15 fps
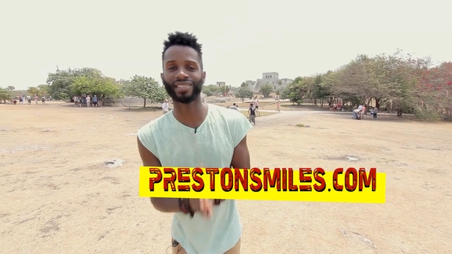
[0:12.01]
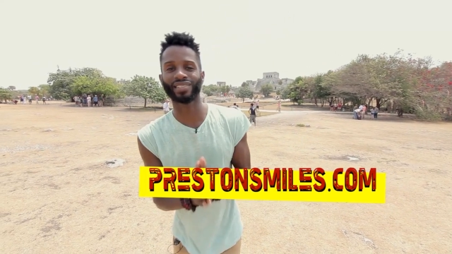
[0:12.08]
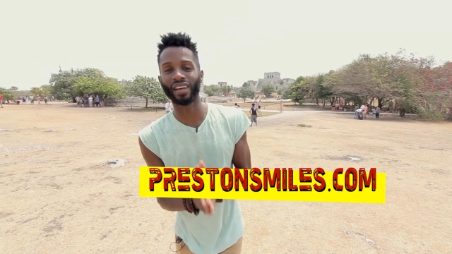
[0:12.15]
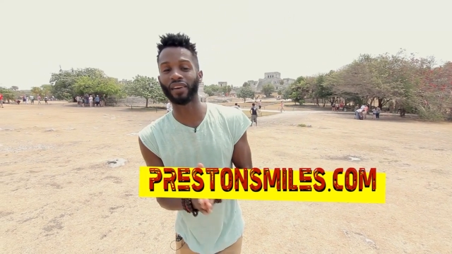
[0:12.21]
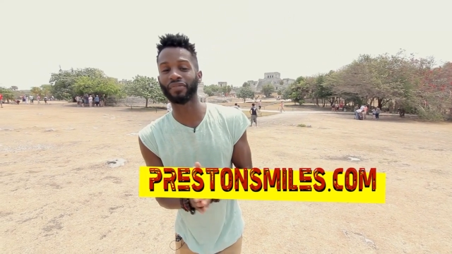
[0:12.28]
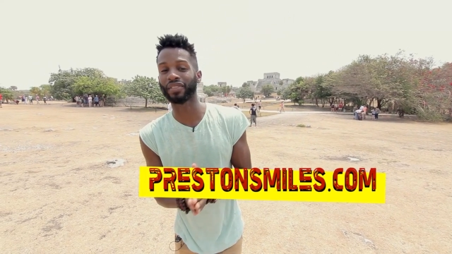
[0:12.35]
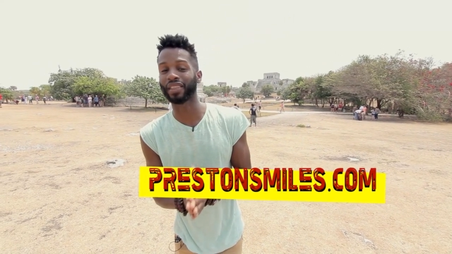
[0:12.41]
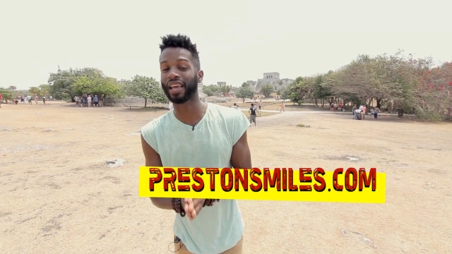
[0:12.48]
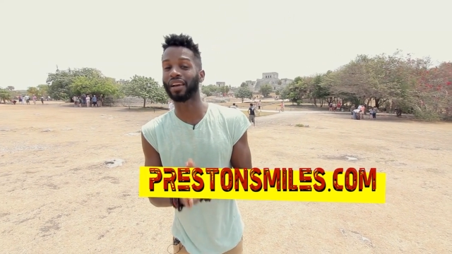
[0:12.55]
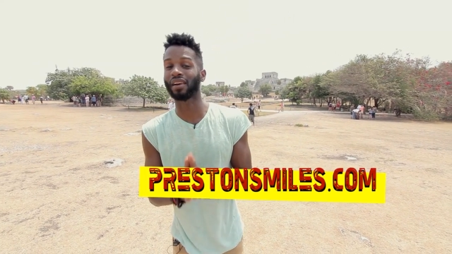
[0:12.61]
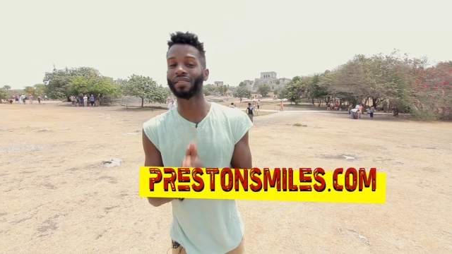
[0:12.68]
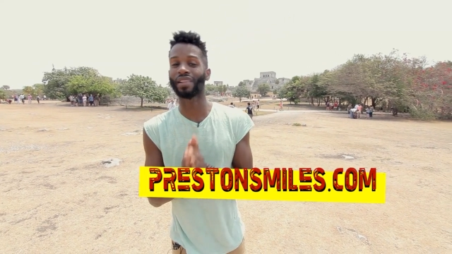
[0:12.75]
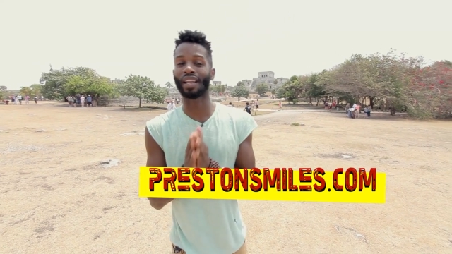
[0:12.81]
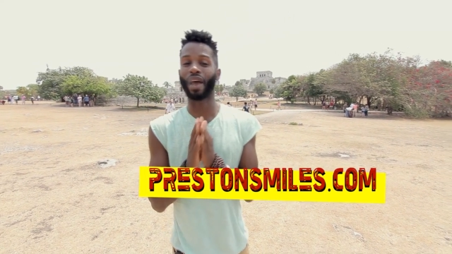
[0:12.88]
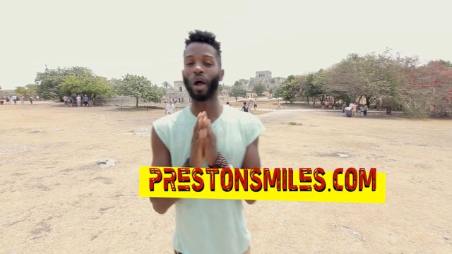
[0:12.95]
stuff
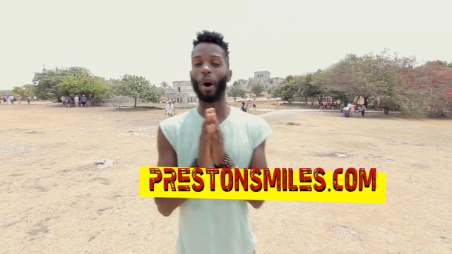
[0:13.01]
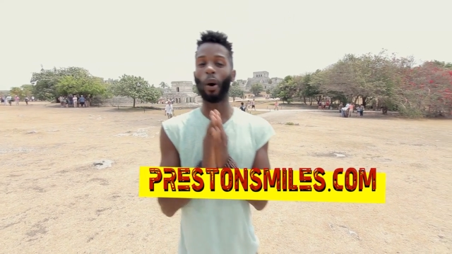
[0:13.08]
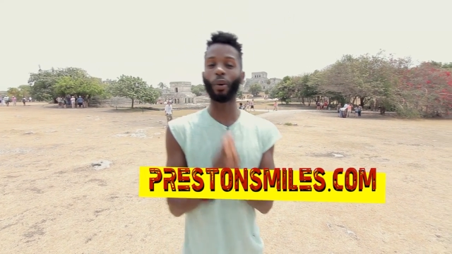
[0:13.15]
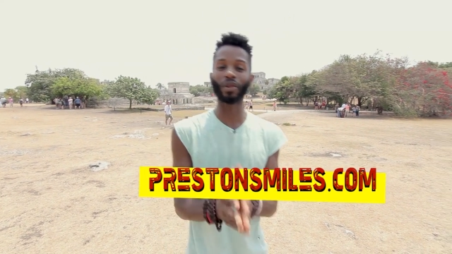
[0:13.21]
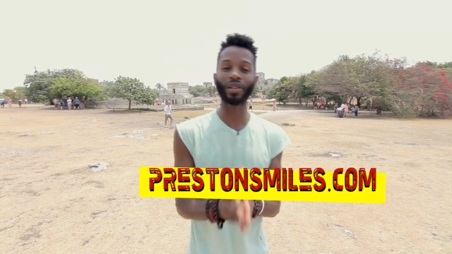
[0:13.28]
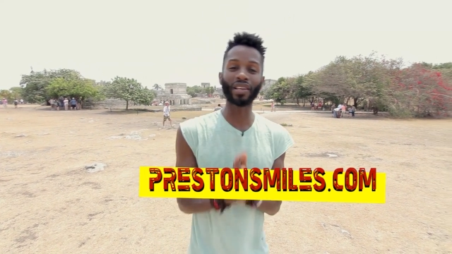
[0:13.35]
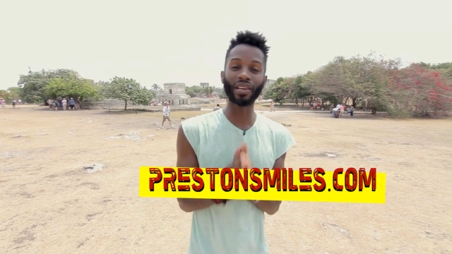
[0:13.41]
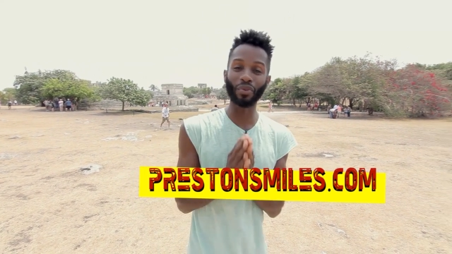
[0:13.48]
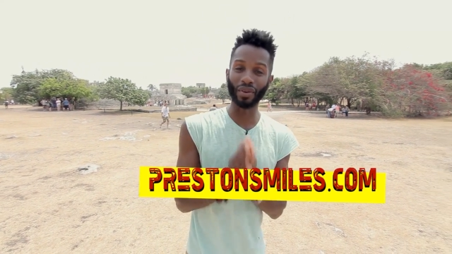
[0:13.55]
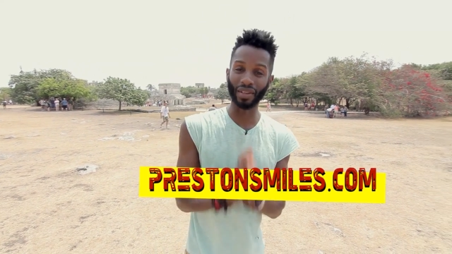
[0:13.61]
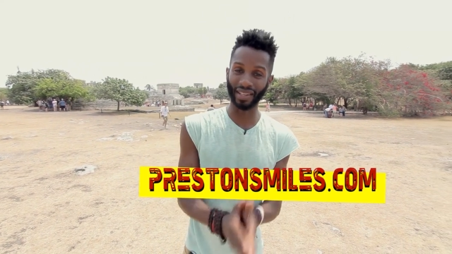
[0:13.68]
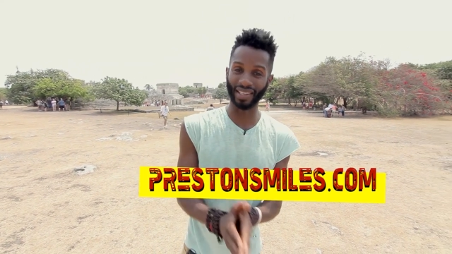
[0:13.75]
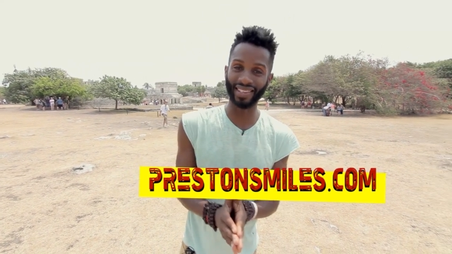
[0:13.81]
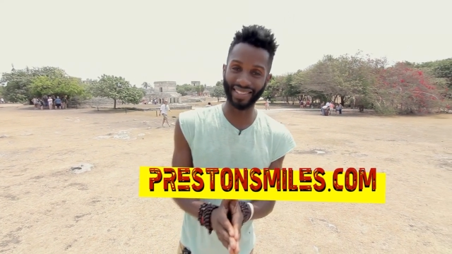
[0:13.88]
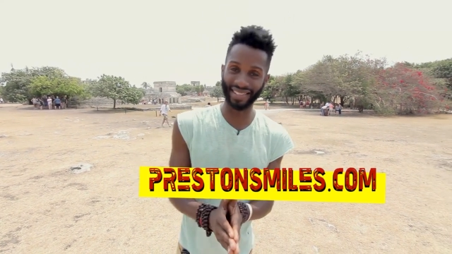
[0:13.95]
there that I only
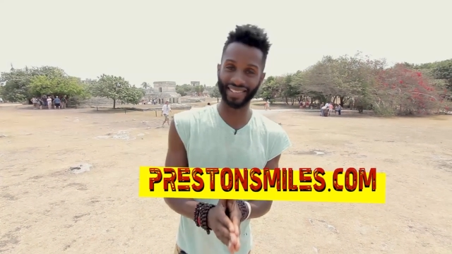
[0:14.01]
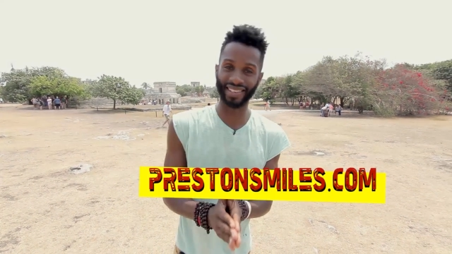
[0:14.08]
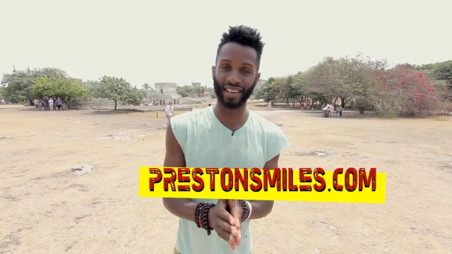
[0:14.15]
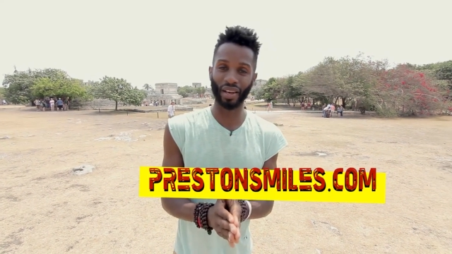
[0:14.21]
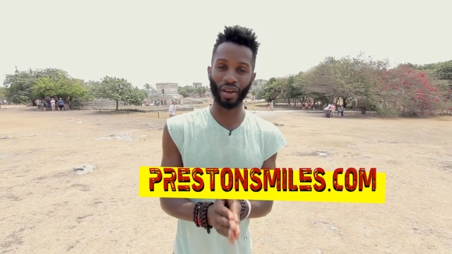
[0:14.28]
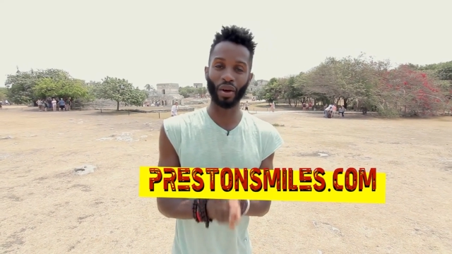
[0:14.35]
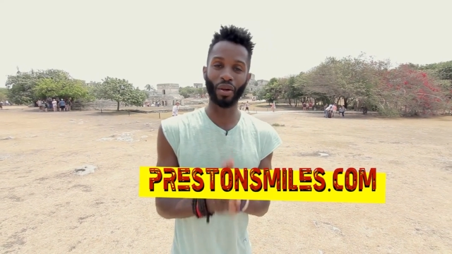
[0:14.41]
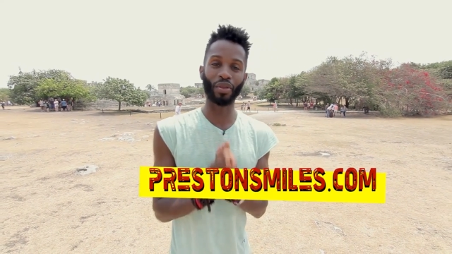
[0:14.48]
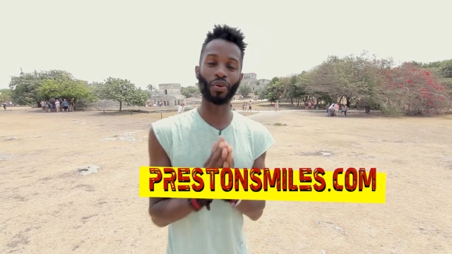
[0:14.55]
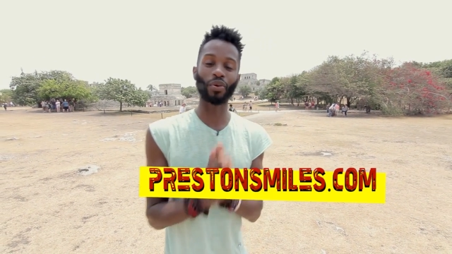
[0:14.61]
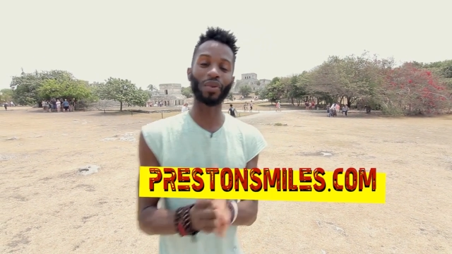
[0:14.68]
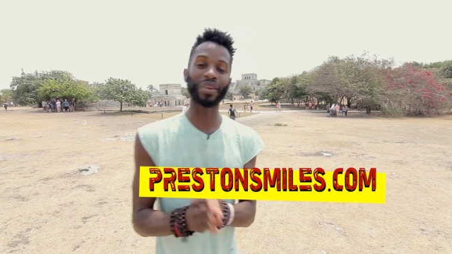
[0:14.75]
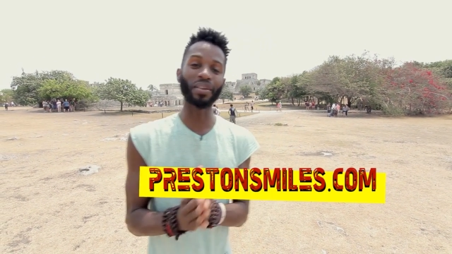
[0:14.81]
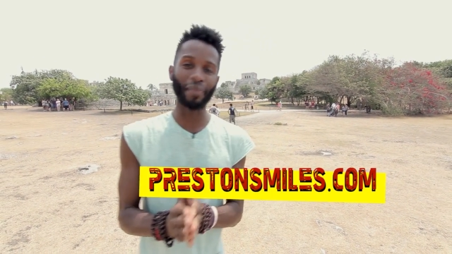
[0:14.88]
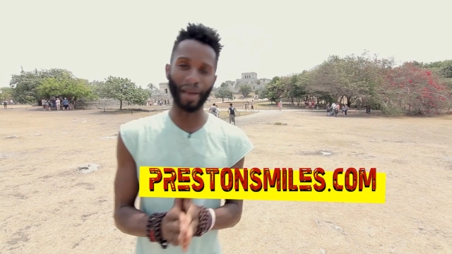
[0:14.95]
release through
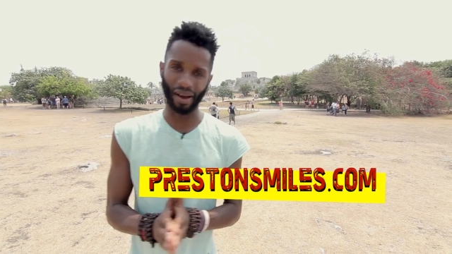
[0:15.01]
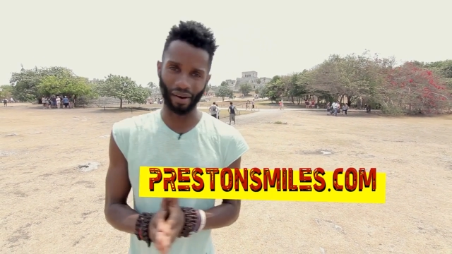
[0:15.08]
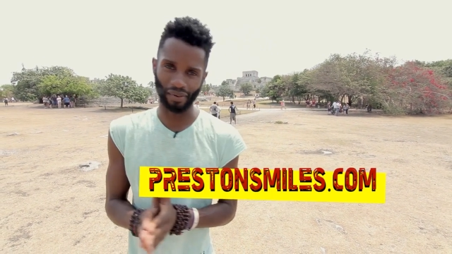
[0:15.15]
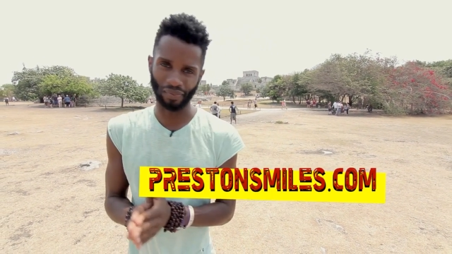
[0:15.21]
email.